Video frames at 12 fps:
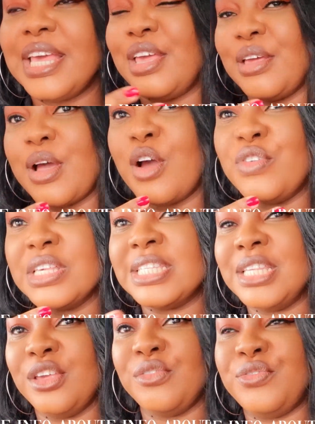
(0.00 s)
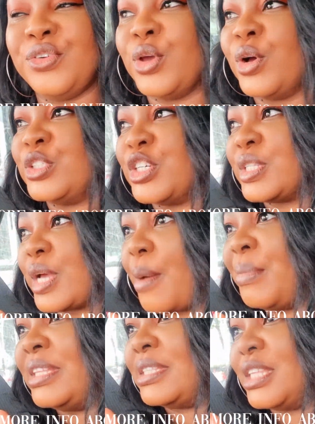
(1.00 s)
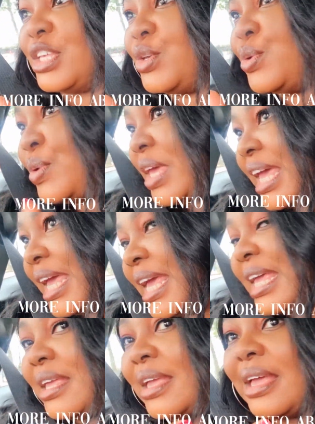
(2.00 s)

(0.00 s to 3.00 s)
uh, obviously if you're just coming to the U K